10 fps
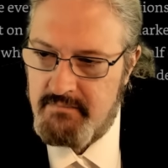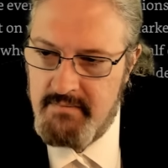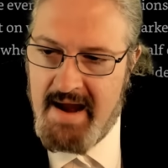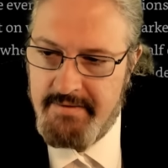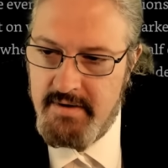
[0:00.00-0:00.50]

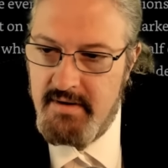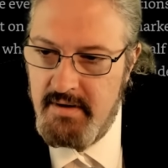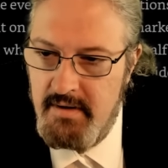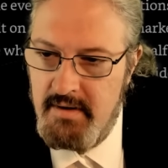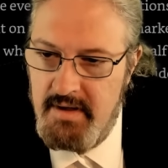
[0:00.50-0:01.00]
Rather,
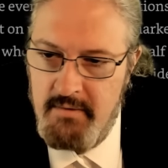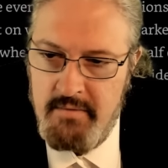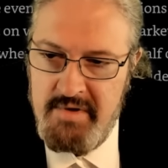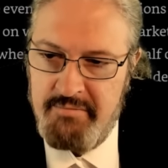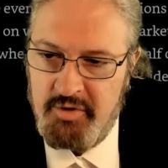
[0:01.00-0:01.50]
it
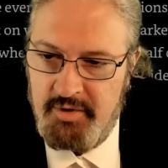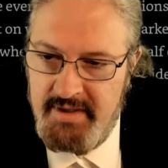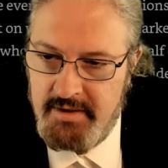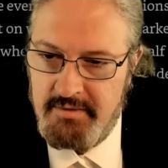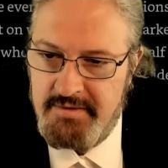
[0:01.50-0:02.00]
would be political